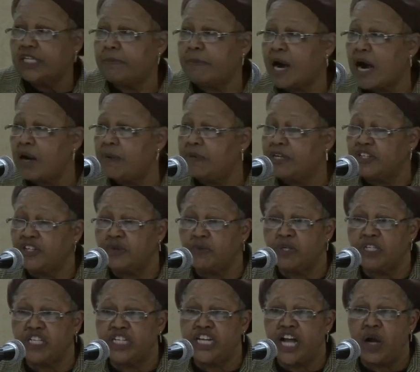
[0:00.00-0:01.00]
Tamara Merson
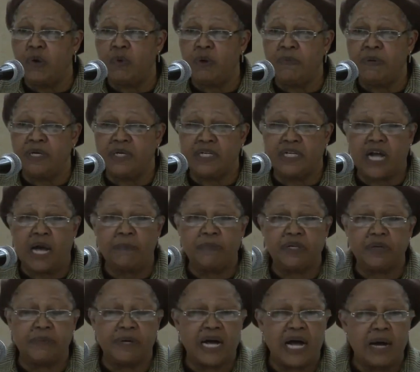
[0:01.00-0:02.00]
was a young woman come
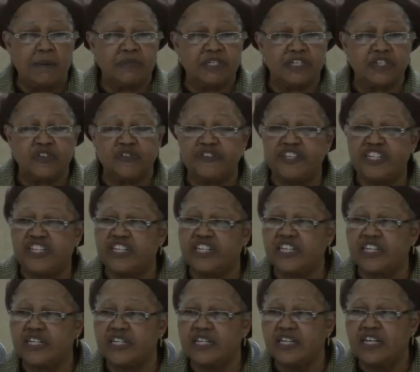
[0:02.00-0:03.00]
to the Bahamas as a
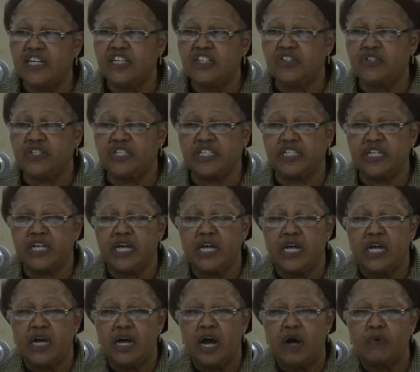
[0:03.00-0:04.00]
visitor. She's
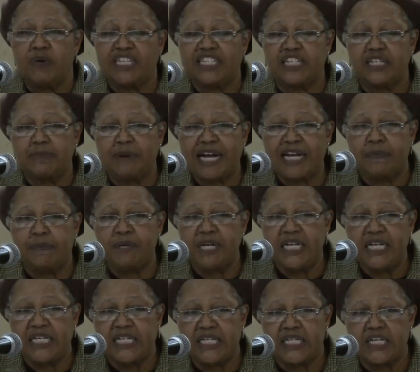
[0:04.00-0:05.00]
arrested by the
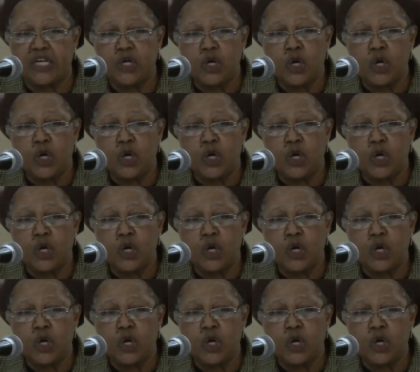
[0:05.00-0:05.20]
police